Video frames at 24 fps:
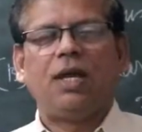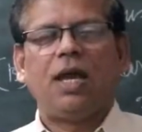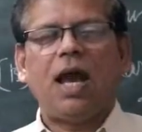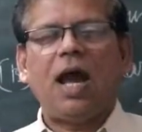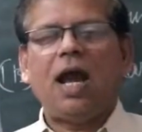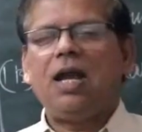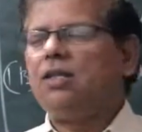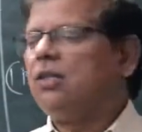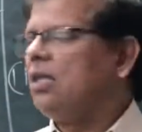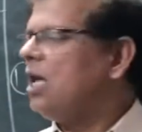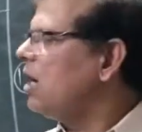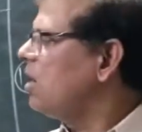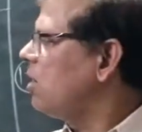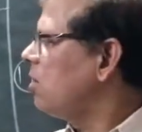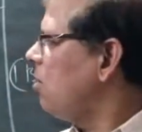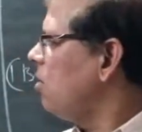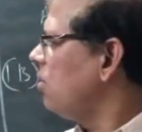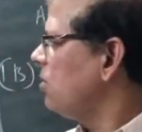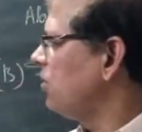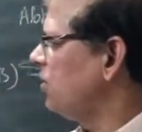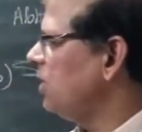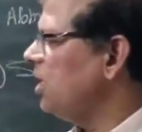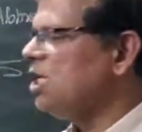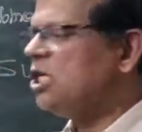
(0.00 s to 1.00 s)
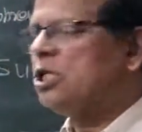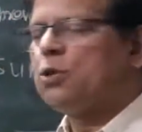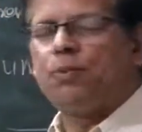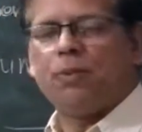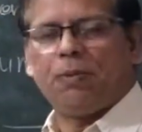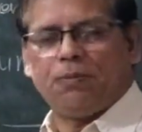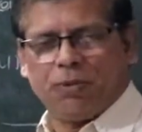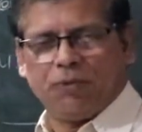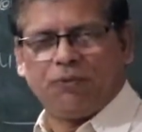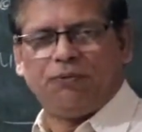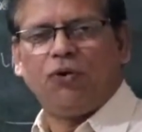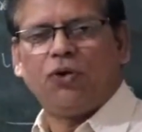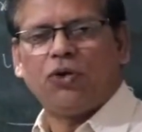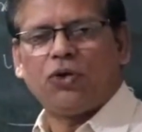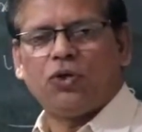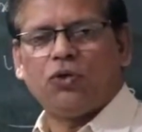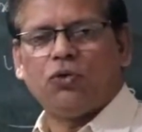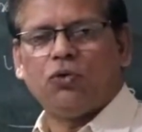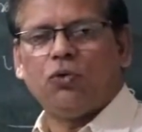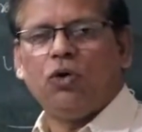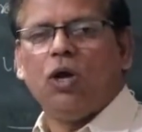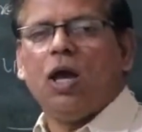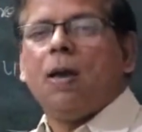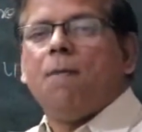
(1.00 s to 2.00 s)
and the question is before
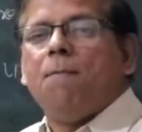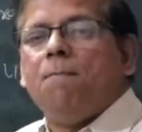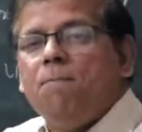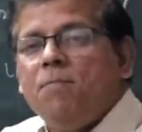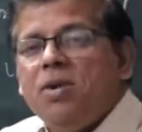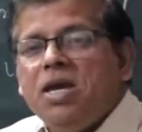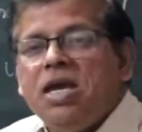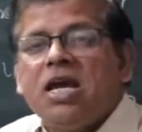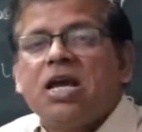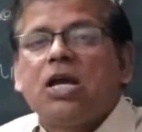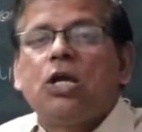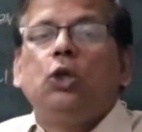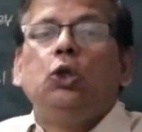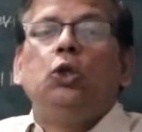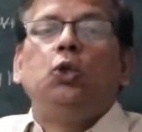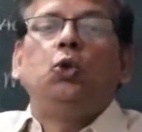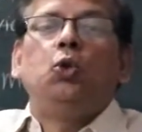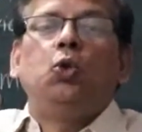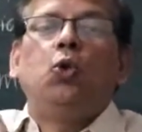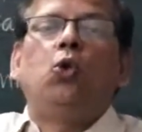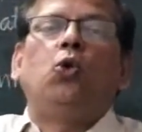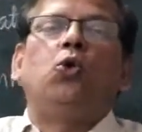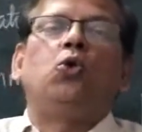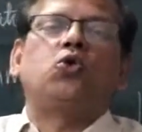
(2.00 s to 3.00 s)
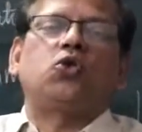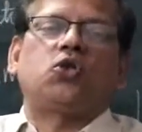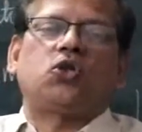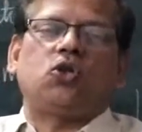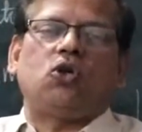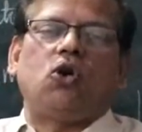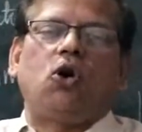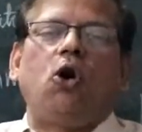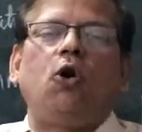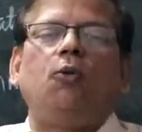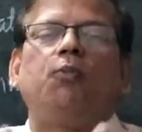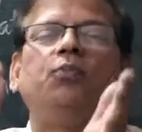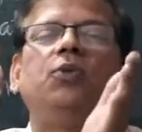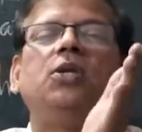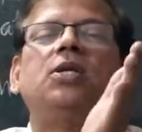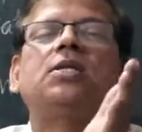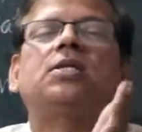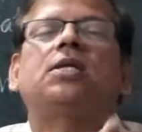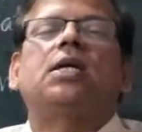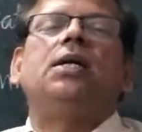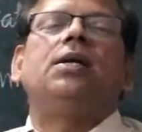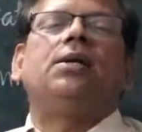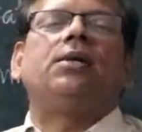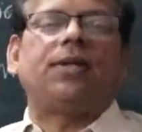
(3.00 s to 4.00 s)
you, make notes of
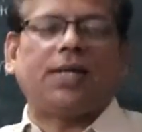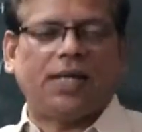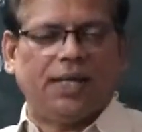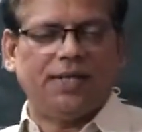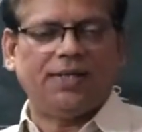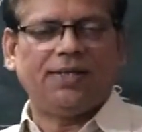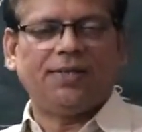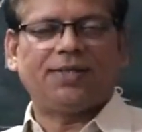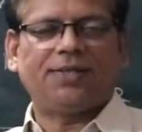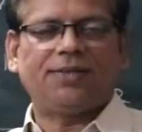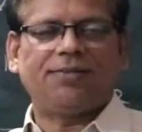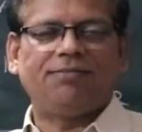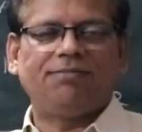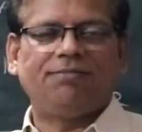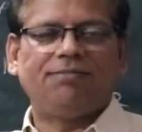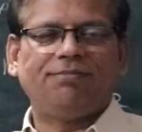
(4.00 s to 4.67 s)
this content.